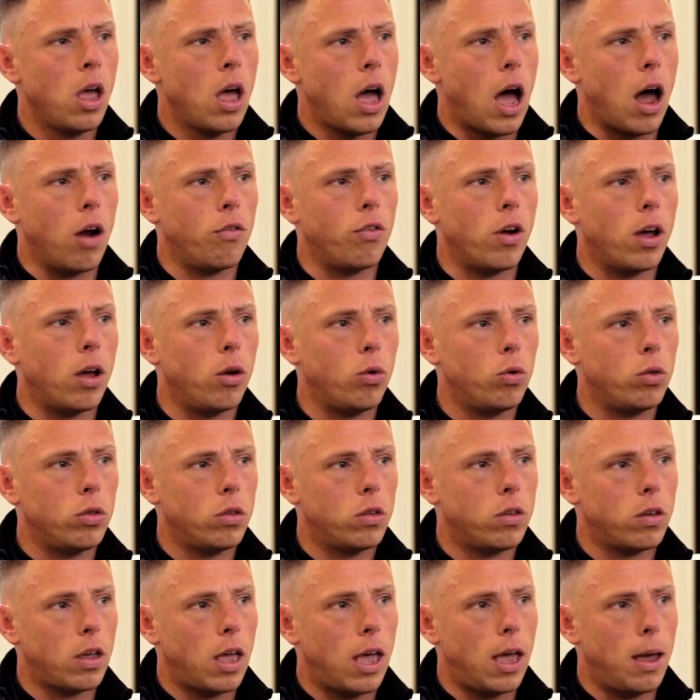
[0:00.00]

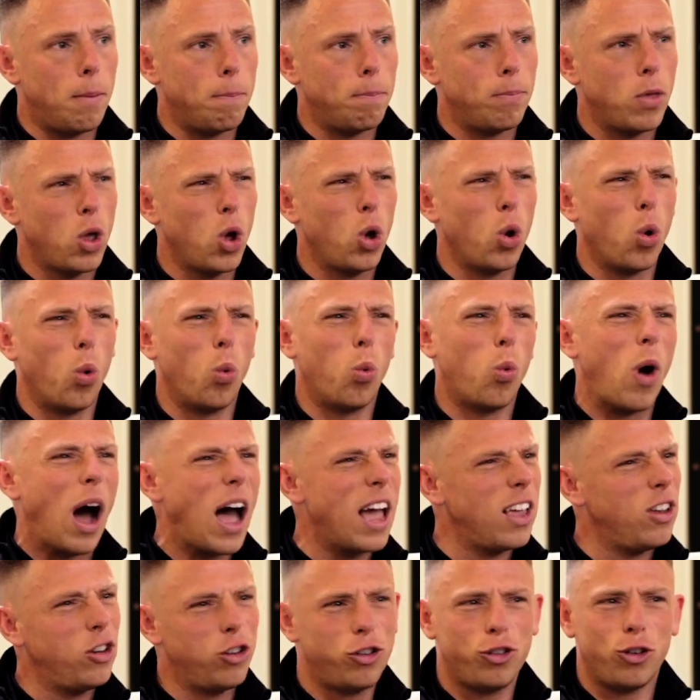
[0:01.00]
around
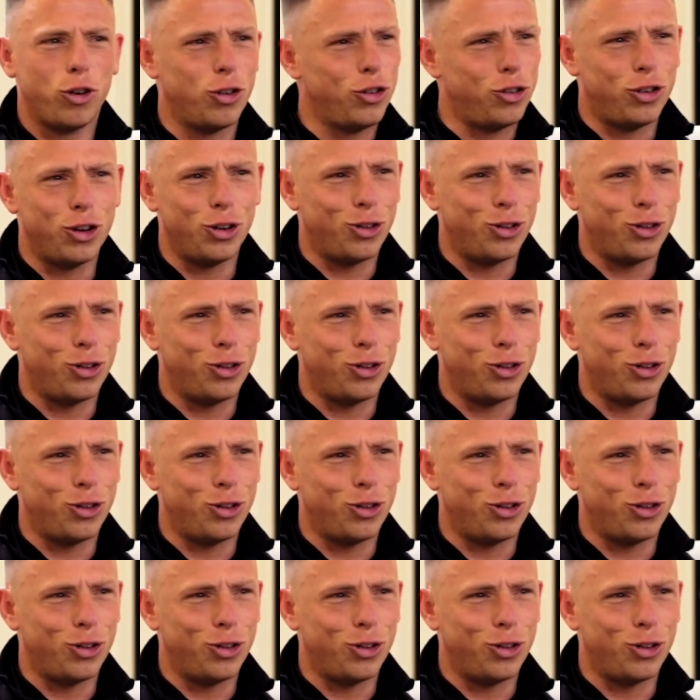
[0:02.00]
why should you